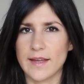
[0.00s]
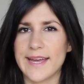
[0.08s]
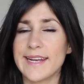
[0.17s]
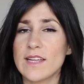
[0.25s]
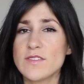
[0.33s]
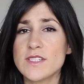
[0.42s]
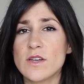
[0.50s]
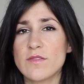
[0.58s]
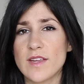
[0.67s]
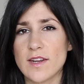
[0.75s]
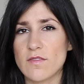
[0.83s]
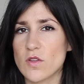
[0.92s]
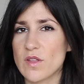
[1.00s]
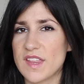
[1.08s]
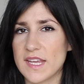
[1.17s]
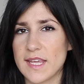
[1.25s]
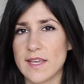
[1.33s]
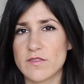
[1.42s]
I'd love to know if any of you are
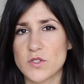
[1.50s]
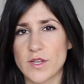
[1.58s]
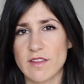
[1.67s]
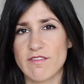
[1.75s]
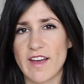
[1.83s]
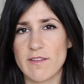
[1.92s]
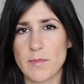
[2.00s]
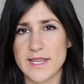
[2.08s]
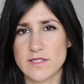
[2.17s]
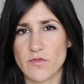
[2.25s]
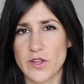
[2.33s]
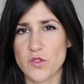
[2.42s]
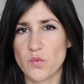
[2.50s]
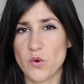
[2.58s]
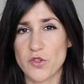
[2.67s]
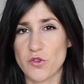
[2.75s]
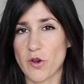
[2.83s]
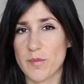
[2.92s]
thinking of doing the five-piece French
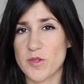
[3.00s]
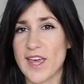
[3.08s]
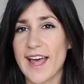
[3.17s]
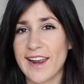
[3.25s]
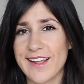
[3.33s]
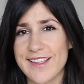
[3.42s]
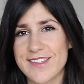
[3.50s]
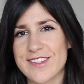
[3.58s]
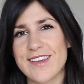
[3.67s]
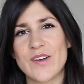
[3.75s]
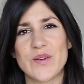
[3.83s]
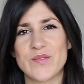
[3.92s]
wardrobe challenge.